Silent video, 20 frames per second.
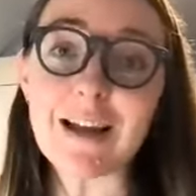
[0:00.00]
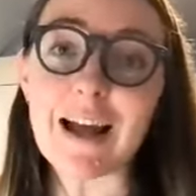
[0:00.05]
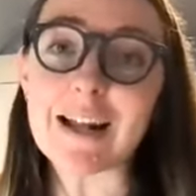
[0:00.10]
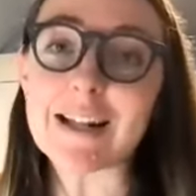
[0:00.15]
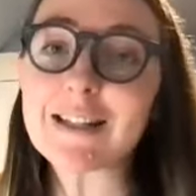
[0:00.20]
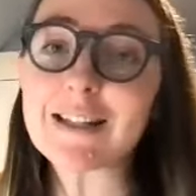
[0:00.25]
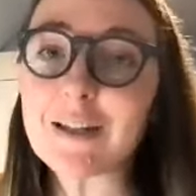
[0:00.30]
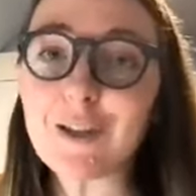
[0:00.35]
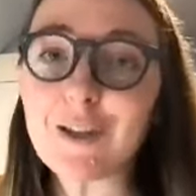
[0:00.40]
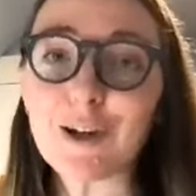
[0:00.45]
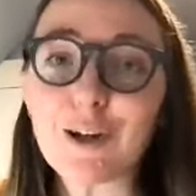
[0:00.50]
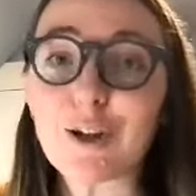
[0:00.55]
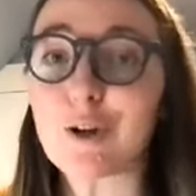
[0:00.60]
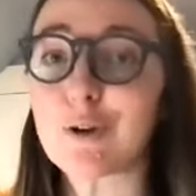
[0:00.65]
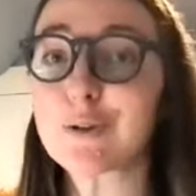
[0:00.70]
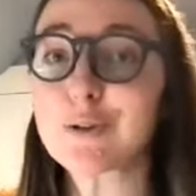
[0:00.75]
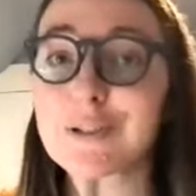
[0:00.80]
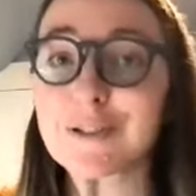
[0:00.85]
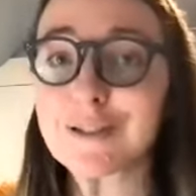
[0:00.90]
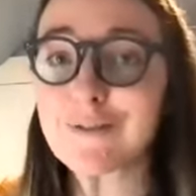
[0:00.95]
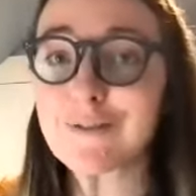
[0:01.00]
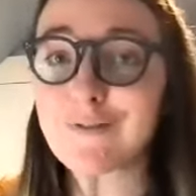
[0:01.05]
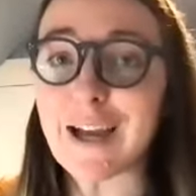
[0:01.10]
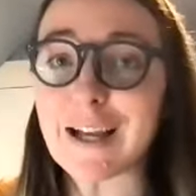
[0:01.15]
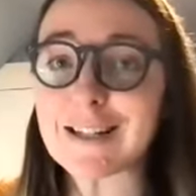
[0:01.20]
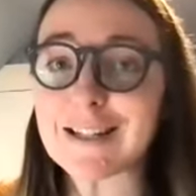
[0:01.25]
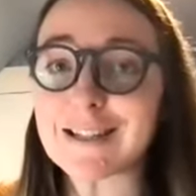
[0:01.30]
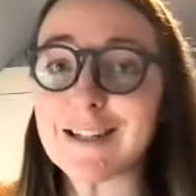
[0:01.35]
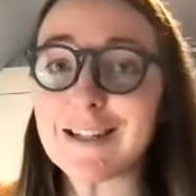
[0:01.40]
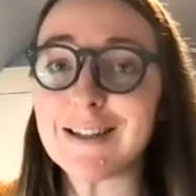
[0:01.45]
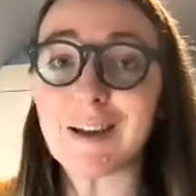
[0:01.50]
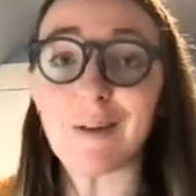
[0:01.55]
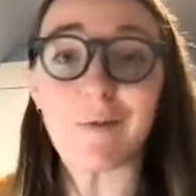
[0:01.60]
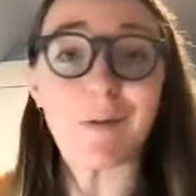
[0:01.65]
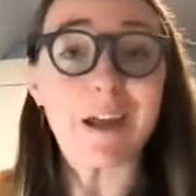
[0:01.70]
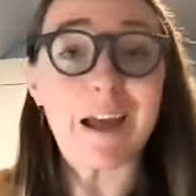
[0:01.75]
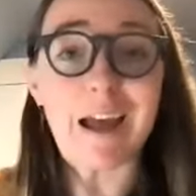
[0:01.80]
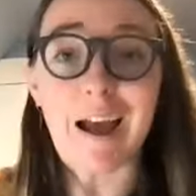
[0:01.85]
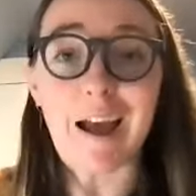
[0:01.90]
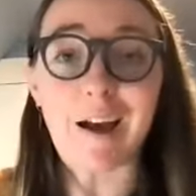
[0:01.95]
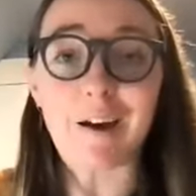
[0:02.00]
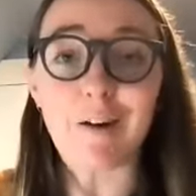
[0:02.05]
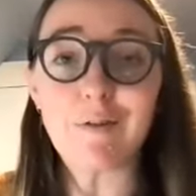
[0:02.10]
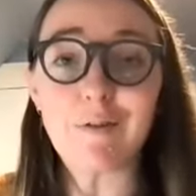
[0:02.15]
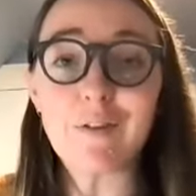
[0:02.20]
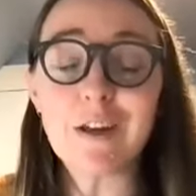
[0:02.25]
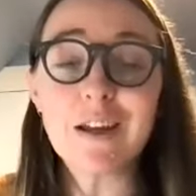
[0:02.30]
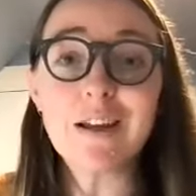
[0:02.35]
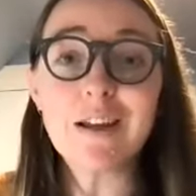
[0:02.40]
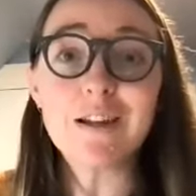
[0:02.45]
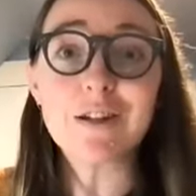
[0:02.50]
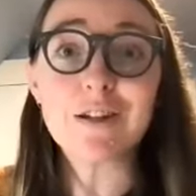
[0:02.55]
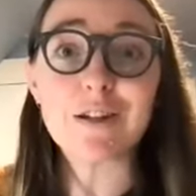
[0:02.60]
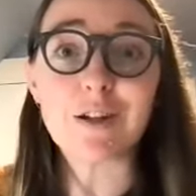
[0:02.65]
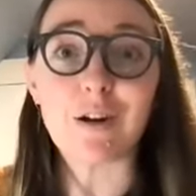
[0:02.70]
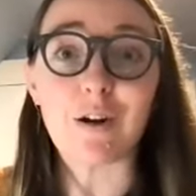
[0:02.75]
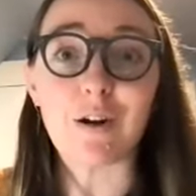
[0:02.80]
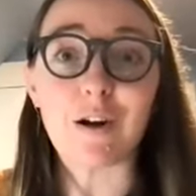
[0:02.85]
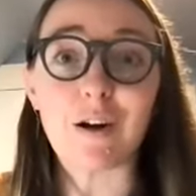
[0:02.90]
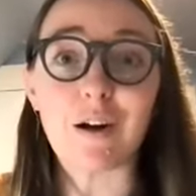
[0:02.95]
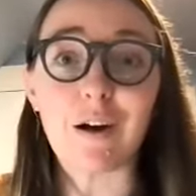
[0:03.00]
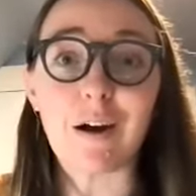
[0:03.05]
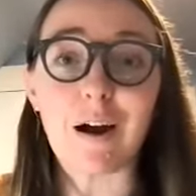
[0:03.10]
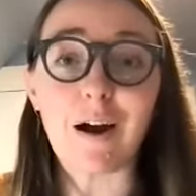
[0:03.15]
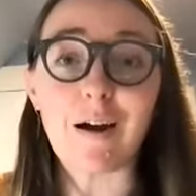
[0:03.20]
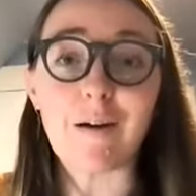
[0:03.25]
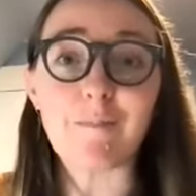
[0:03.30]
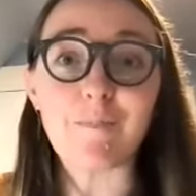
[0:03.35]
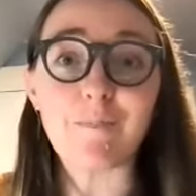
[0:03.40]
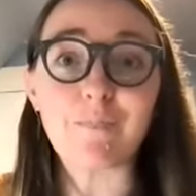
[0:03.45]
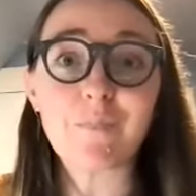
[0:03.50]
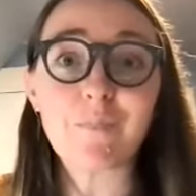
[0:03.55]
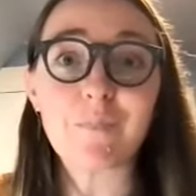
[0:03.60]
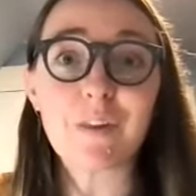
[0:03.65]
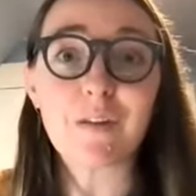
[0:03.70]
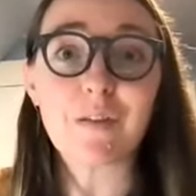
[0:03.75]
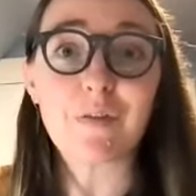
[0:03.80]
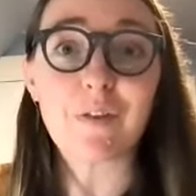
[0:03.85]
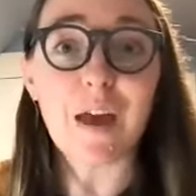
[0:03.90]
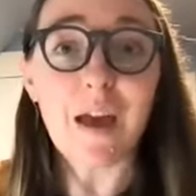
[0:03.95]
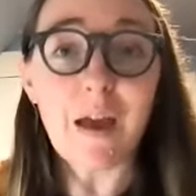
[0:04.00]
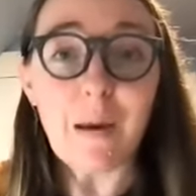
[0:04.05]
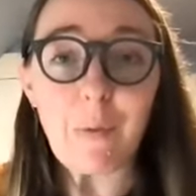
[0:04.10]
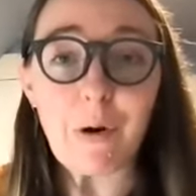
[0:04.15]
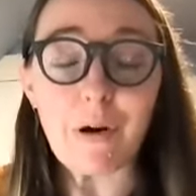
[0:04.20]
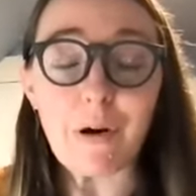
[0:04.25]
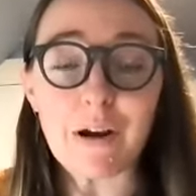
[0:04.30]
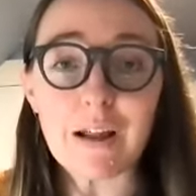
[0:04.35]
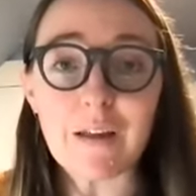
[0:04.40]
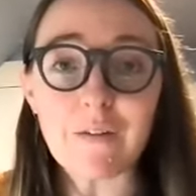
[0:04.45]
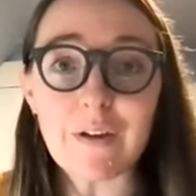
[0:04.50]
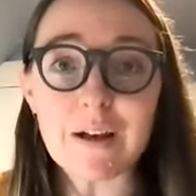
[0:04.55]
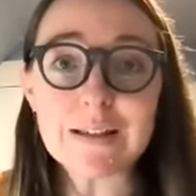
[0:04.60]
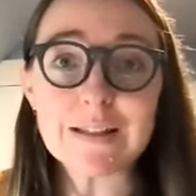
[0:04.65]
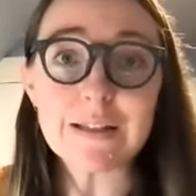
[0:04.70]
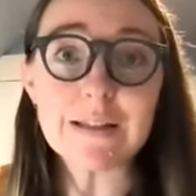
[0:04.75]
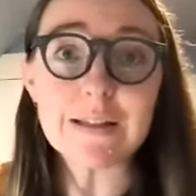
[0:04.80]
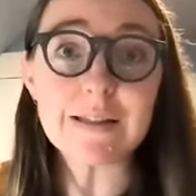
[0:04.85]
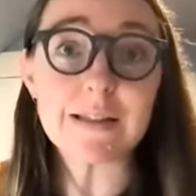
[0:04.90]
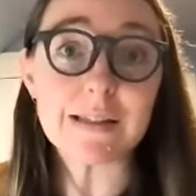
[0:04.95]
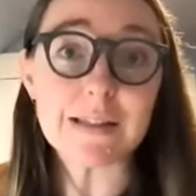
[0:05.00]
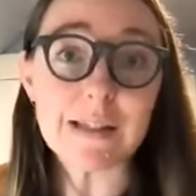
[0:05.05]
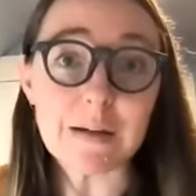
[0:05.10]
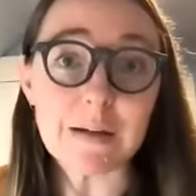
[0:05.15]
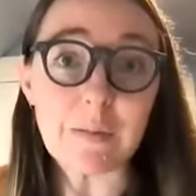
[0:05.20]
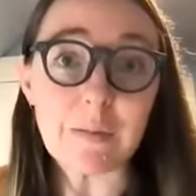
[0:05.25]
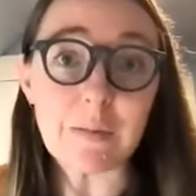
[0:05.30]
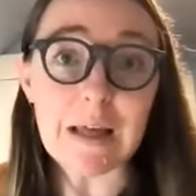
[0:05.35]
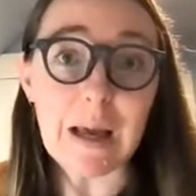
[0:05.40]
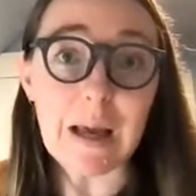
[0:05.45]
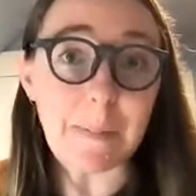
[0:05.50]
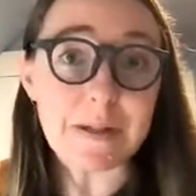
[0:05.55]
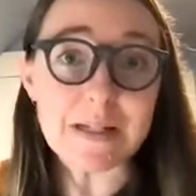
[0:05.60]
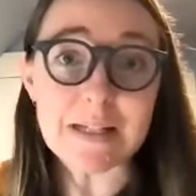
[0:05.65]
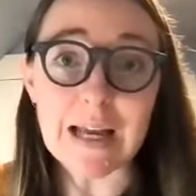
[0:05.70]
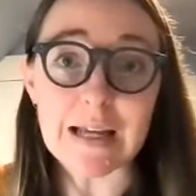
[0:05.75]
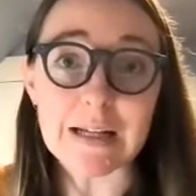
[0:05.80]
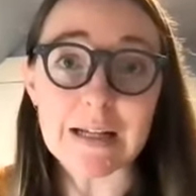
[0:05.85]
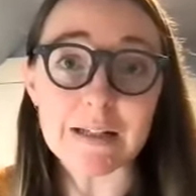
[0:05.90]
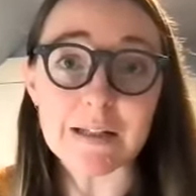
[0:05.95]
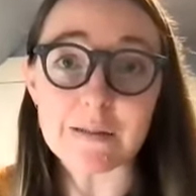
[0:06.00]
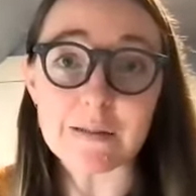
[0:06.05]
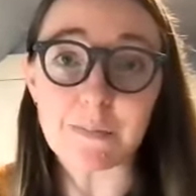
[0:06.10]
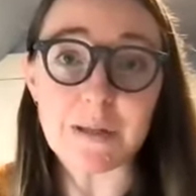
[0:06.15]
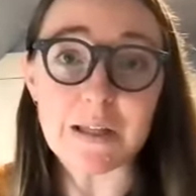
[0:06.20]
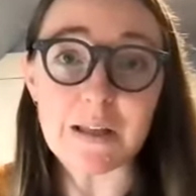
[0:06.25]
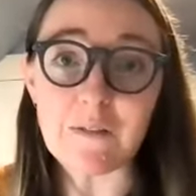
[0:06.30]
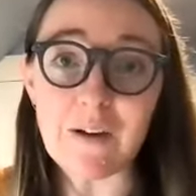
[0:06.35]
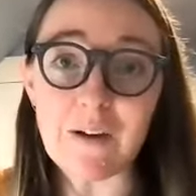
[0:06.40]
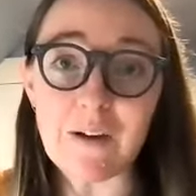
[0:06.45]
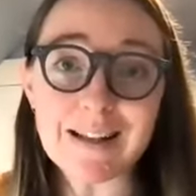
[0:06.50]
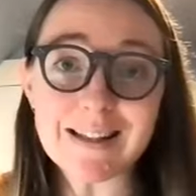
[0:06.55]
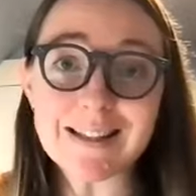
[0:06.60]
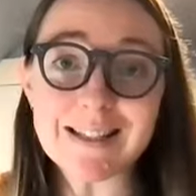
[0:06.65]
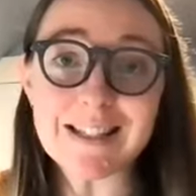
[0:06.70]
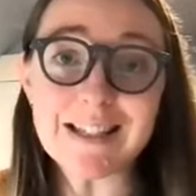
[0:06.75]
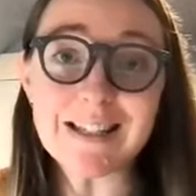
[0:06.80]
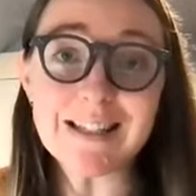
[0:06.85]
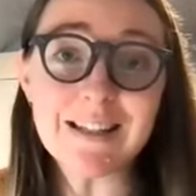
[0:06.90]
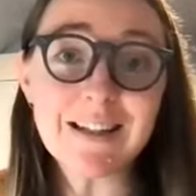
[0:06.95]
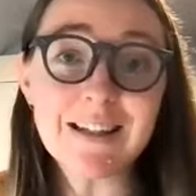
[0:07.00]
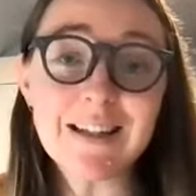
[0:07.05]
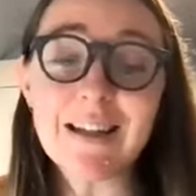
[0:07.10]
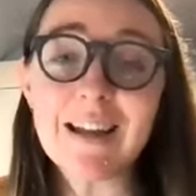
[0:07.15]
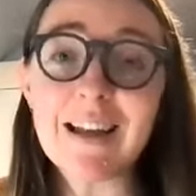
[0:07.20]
I'd say the closest vaccine that we have to um, the mRNA vaccines is going to be the hepatitis B vaccine.